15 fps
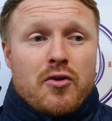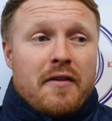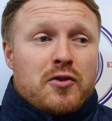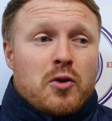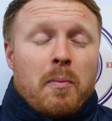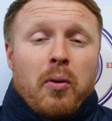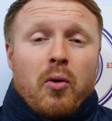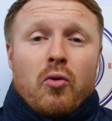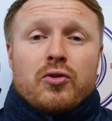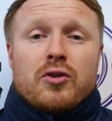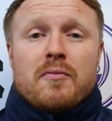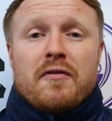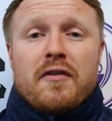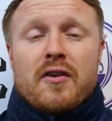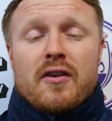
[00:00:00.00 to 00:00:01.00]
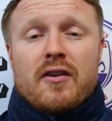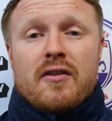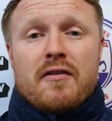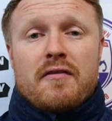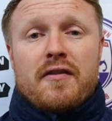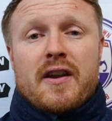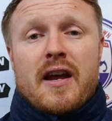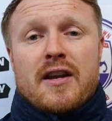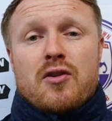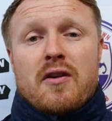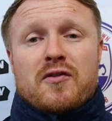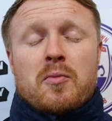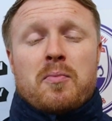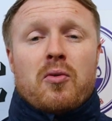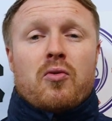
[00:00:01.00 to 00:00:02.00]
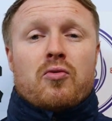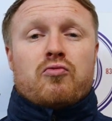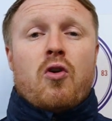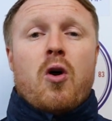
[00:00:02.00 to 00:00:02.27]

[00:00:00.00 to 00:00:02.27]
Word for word: you have to applaud them for, for that. You have to applaud